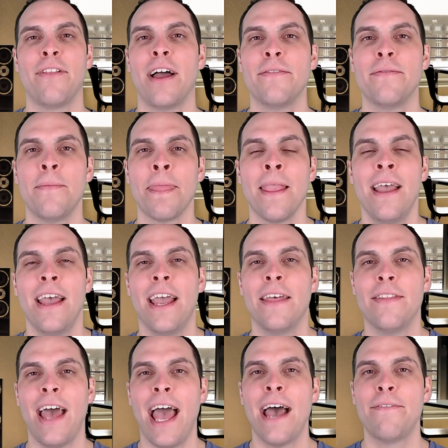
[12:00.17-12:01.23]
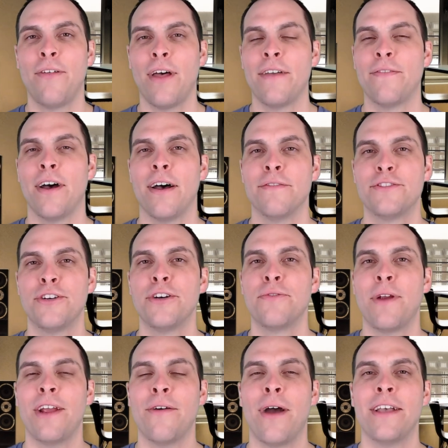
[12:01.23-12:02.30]
life and the half life of certain
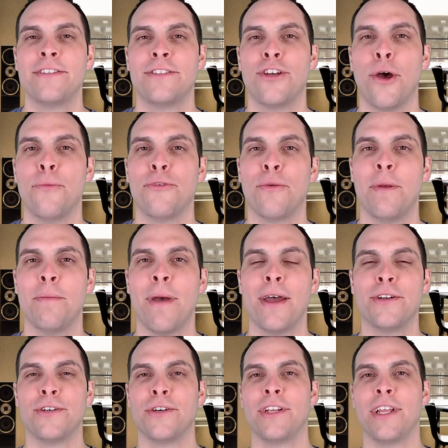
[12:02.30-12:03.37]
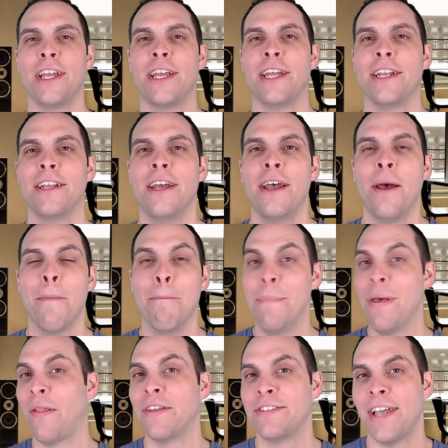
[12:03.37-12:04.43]
radioisotopes can be measured in
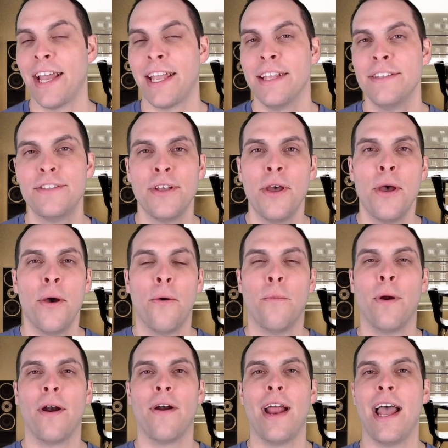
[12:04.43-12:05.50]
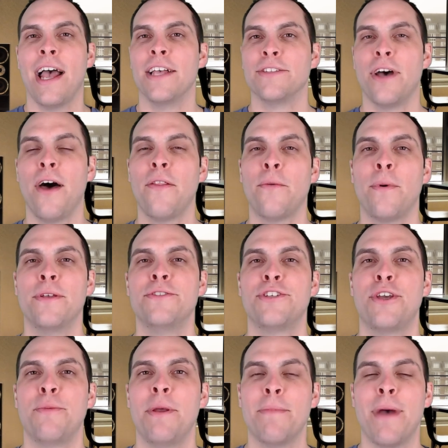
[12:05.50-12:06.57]
milliseconds, whereas other ones
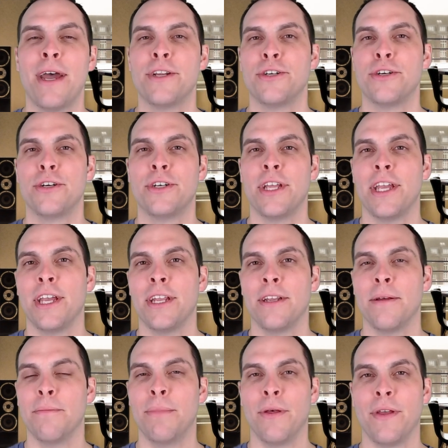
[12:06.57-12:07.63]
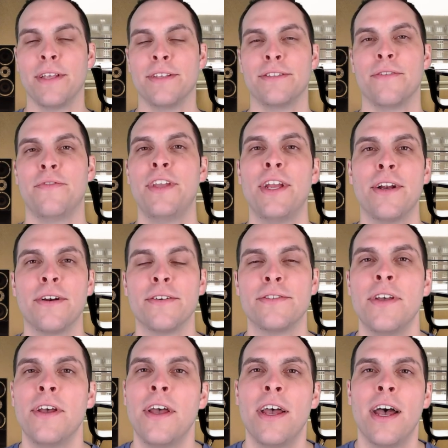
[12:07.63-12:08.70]
can be measured in billions of
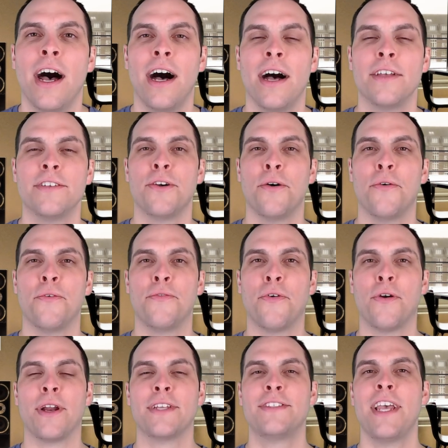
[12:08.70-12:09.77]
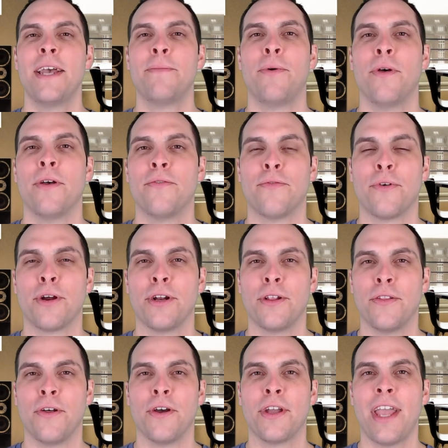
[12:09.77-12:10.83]
years. Uh, so, for example, if we're going to
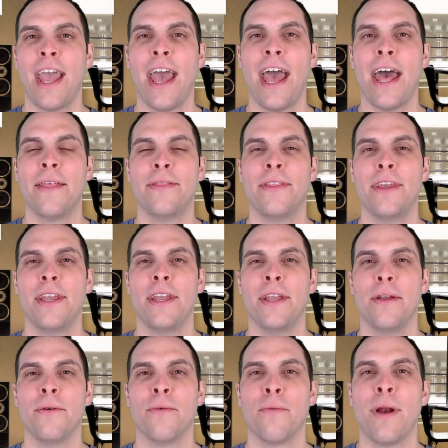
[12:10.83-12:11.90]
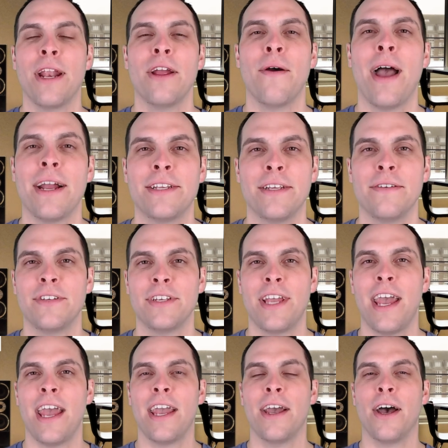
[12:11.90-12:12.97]
look at the radioactive
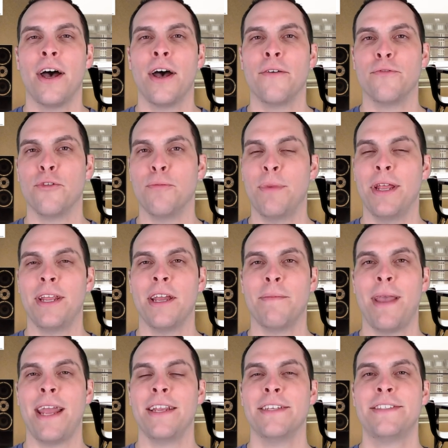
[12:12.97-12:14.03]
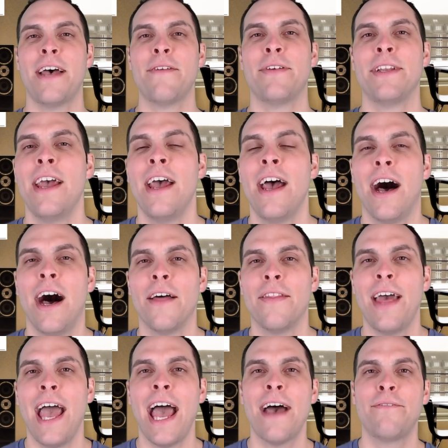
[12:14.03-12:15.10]
decay of rubidium 87, uh,
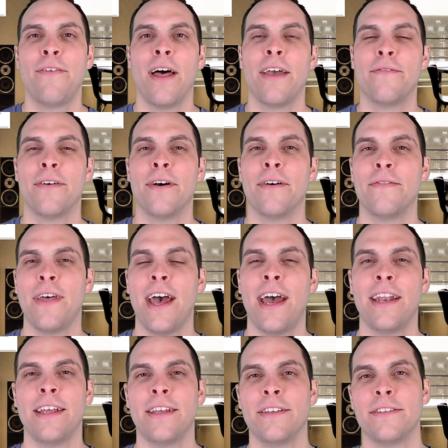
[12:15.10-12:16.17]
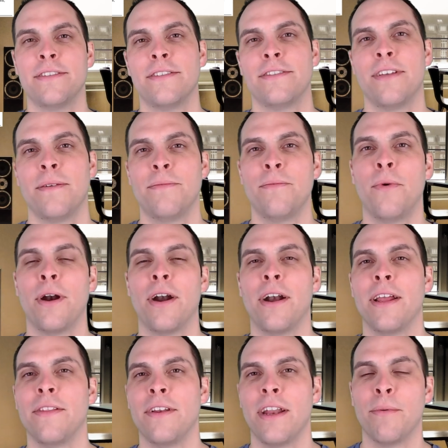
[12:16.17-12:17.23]
the half life of that is somewhere
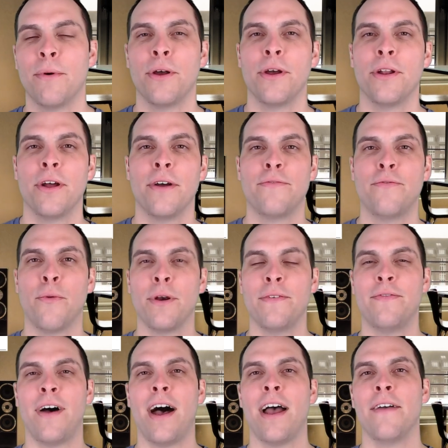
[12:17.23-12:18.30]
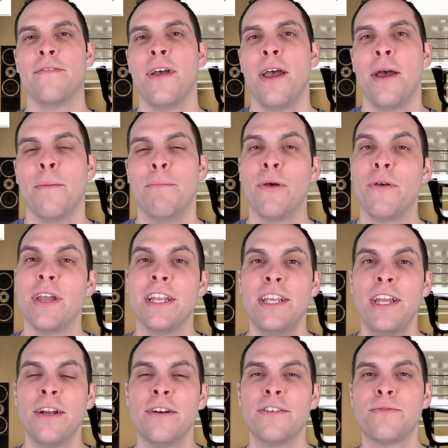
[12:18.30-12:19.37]
in the neighborhood of 45 billion
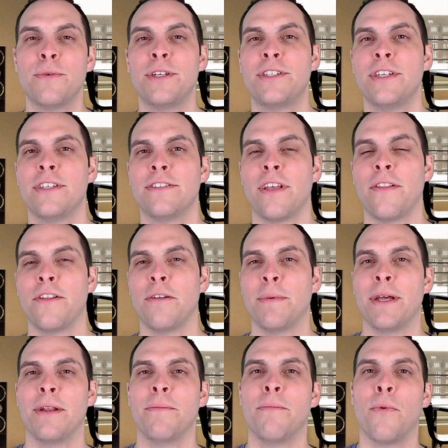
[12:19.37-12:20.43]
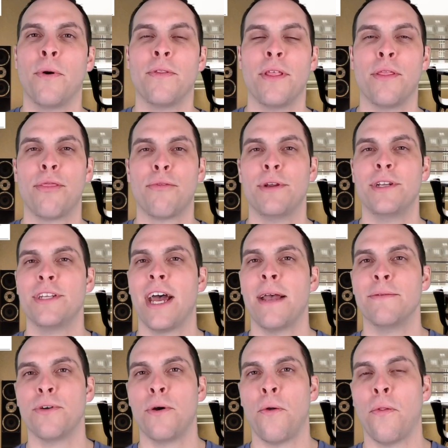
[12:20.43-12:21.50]
years, which is a little bit more than three
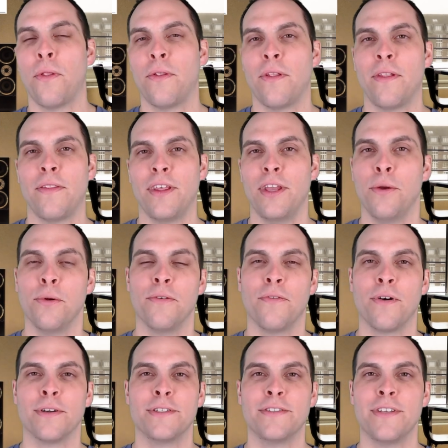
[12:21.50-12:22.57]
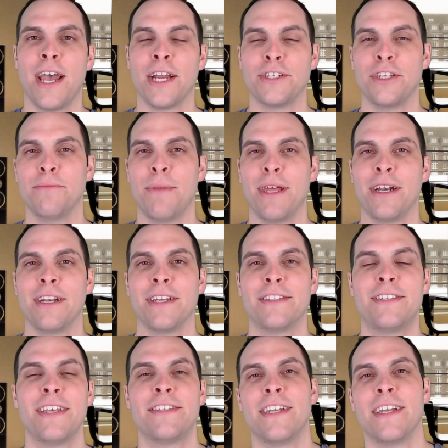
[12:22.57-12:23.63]
times older than the universe has actually been in
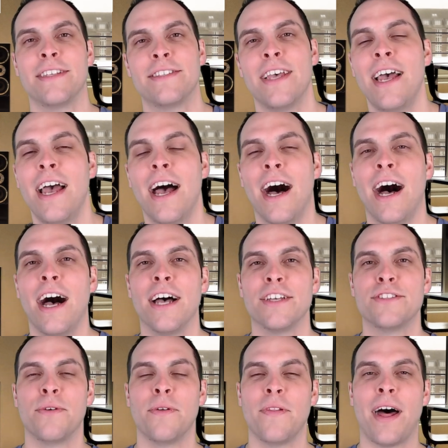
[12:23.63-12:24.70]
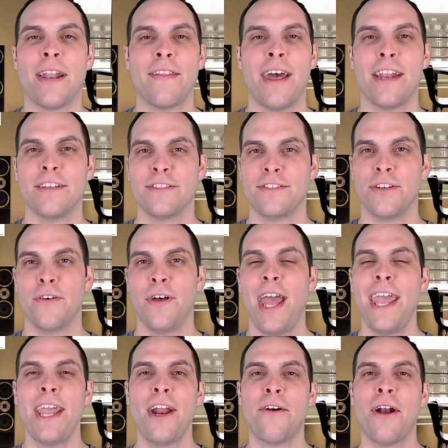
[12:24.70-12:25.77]
existence. Uh, so, a lot of that is still
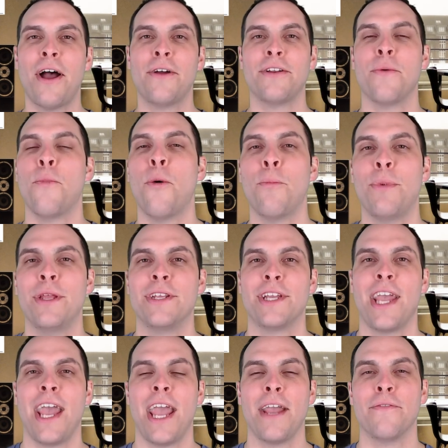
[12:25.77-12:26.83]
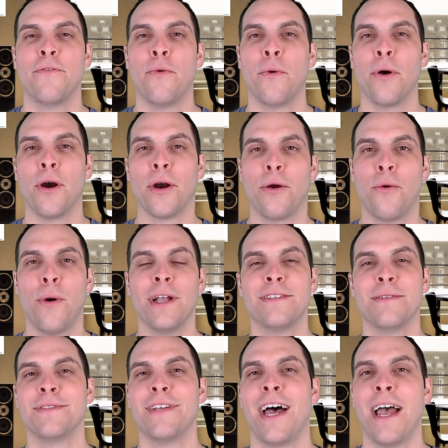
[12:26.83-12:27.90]
hanging around and won't be decaying for quite
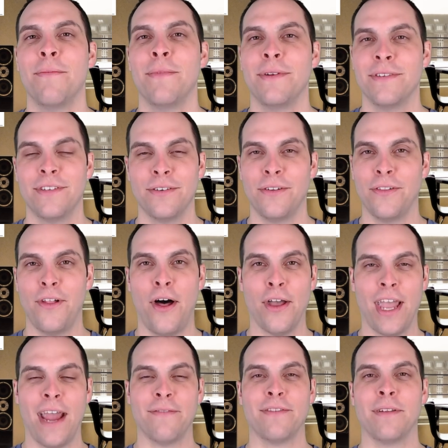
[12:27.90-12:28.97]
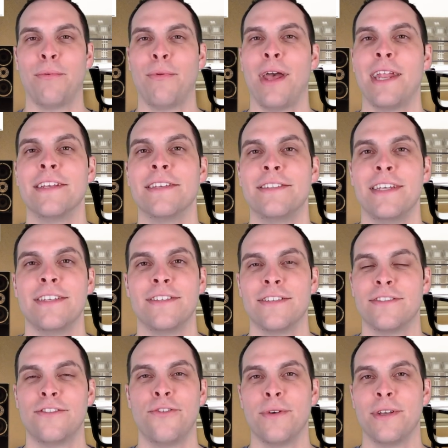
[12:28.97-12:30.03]
some time until long after the planet
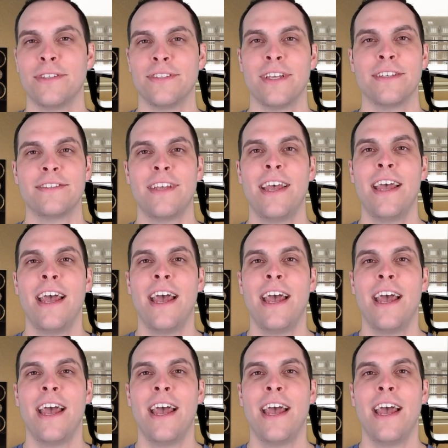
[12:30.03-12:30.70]
ceases to exist.